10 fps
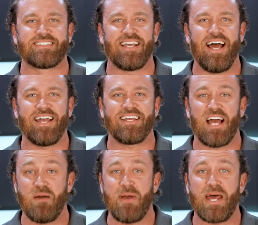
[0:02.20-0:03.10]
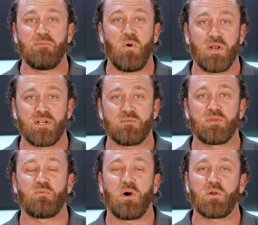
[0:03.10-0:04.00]
Hi, I'm Adam Wanner
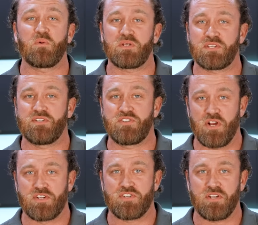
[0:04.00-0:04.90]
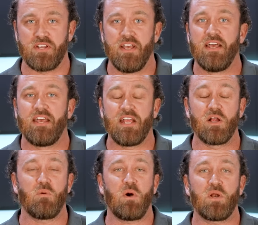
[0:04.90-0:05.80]
with WannerWorks Construction.
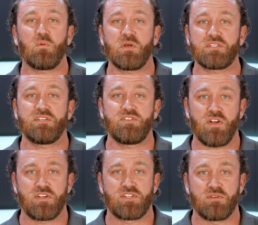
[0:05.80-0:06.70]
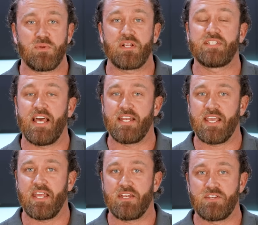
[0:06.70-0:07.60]
Here at WannerWorks Construction, we are
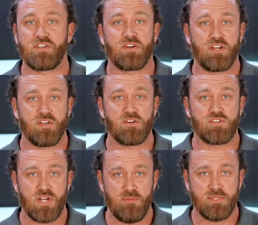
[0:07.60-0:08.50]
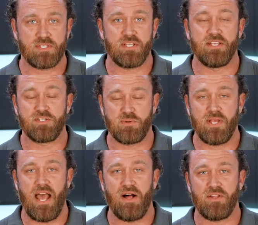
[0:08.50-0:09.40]
dedicated to turning your dreams into
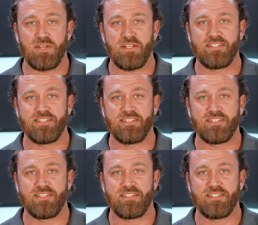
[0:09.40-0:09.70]
reality.